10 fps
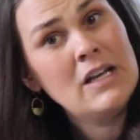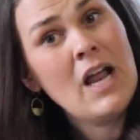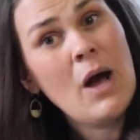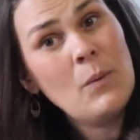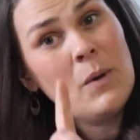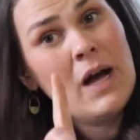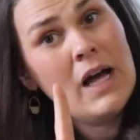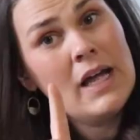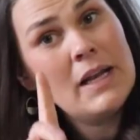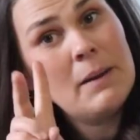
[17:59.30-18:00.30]
not
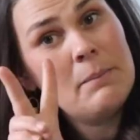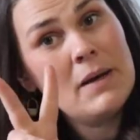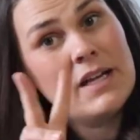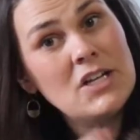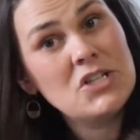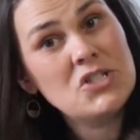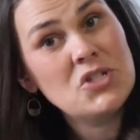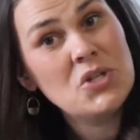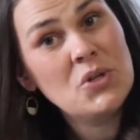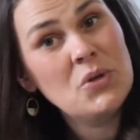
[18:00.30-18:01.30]
one, but
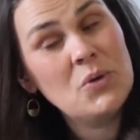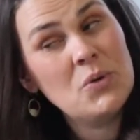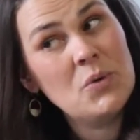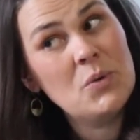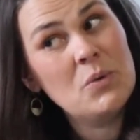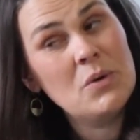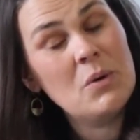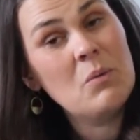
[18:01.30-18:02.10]
two